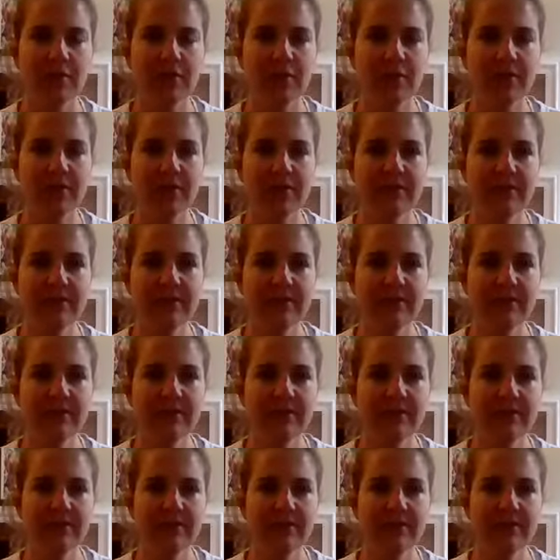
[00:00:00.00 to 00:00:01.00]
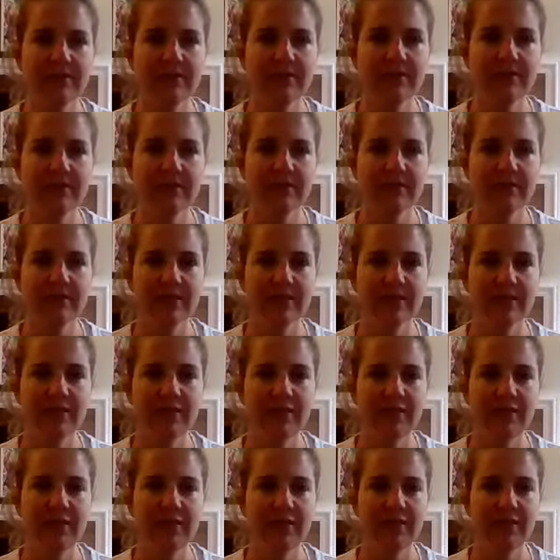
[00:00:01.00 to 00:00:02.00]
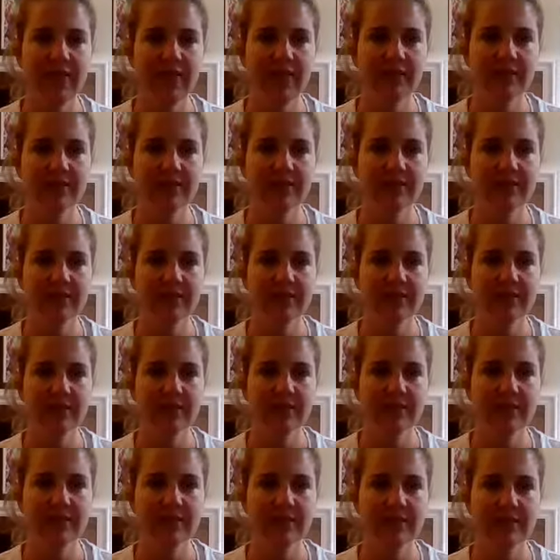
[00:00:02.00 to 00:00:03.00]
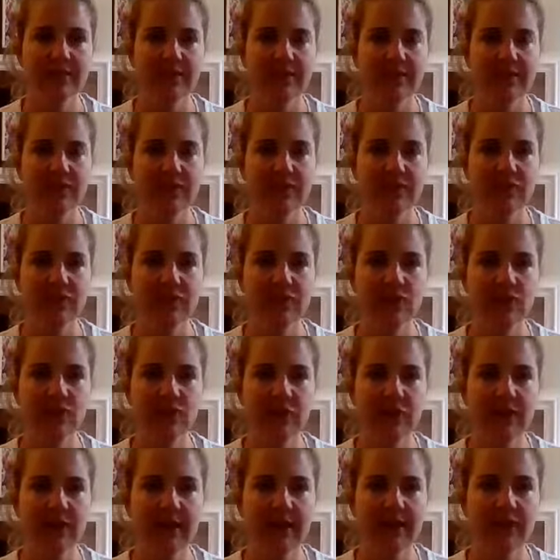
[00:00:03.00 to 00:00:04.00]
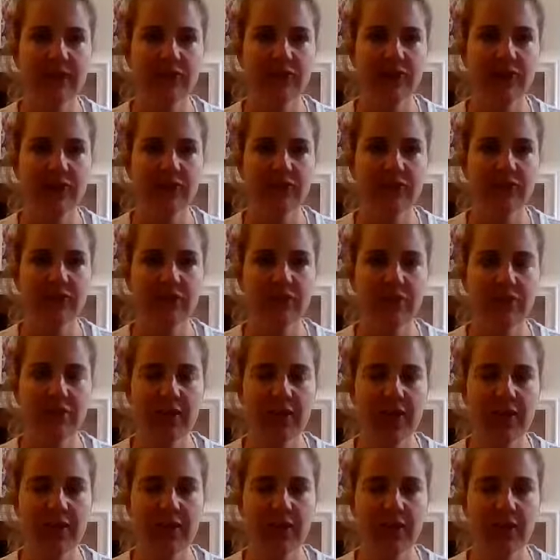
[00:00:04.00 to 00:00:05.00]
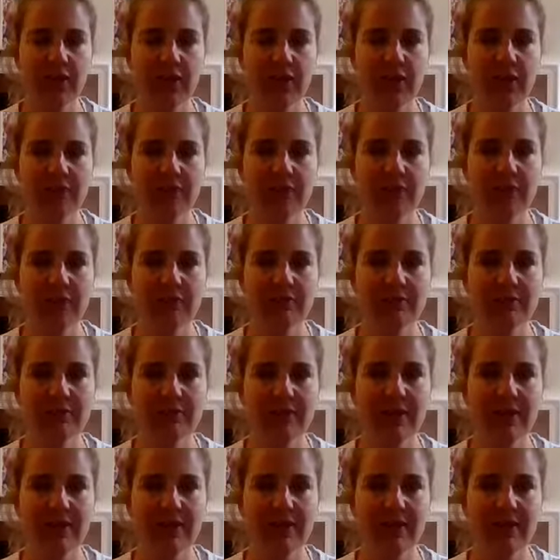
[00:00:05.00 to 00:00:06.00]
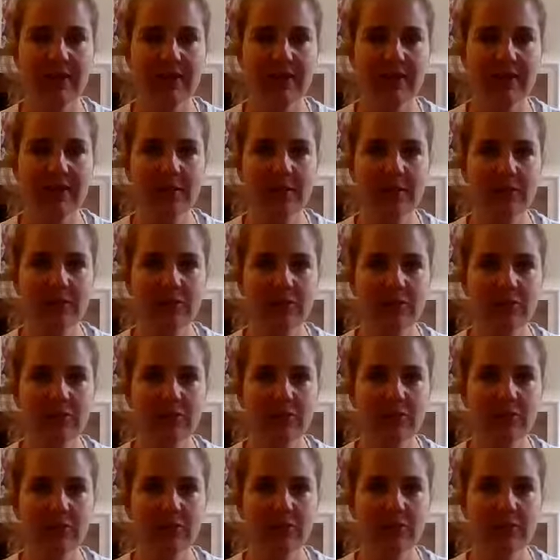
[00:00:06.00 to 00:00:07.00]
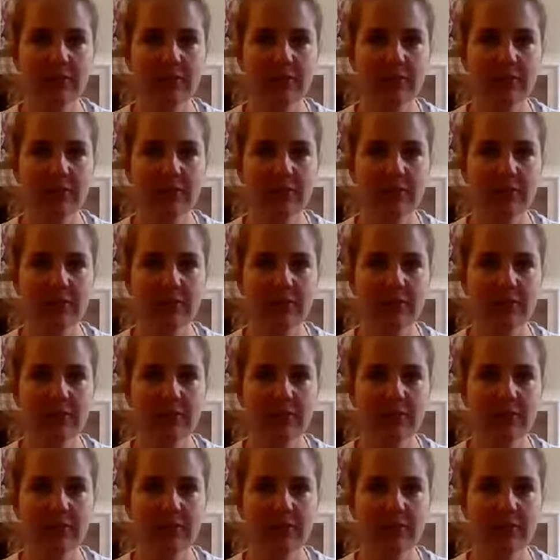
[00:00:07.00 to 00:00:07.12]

Resist your hands. So you're trying to press your thighs away, but you're not letting them move.